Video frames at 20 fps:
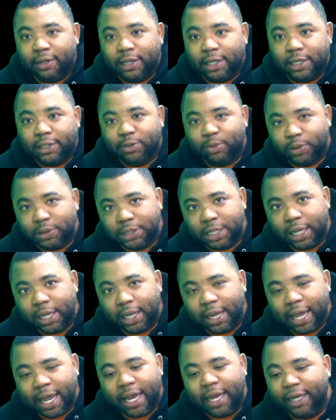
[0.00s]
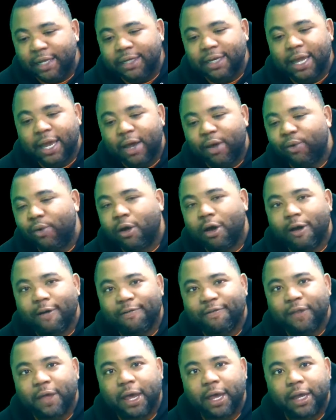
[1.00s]
this was a laying down
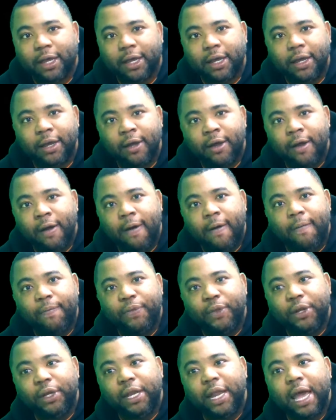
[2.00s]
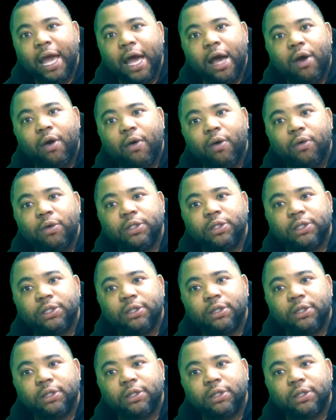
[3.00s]
of the now